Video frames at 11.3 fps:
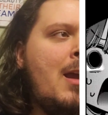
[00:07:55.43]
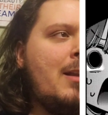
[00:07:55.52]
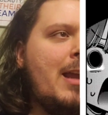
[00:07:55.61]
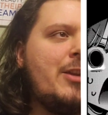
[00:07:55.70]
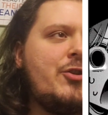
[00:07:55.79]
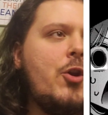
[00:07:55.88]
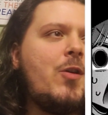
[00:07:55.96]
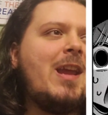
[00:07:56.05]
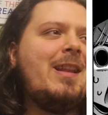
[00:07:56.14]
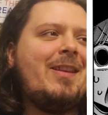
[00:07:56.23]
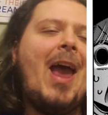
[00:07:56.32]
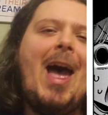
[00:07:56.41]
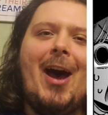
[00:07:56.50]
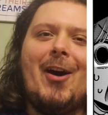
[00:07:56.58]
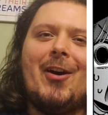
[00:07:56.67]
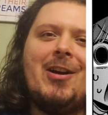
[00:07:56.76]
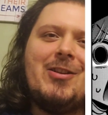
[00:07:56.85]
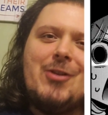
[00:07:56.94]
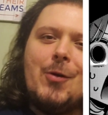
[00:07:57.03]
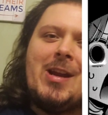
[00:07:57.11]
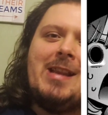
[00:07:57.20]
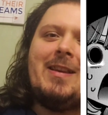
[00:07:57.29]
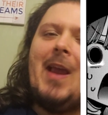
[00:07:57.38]
Like, you can tell
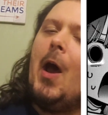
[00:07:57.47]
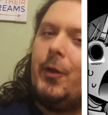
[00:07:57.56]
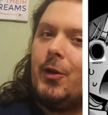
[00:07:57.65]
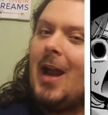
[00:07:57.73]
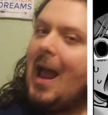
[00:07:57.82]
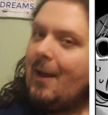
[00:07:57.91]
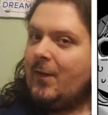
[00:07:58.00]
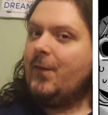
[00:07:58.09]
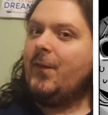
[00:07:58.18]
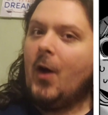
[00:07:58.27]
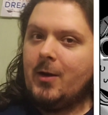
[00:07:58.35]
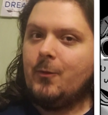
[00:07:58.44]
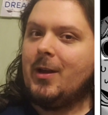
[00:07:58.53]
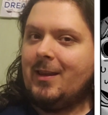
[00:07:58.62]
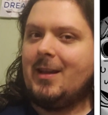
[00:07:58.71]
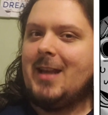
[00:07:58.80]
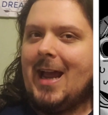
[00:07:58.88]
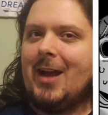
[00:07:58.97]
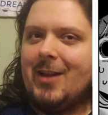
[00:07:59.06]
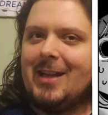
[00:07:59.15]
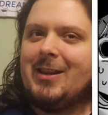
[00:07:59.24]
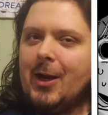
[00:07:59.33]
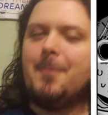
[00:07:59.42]
they're having fun with it now.
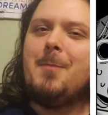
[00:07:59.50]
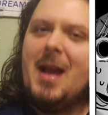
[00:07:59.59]
Like, they're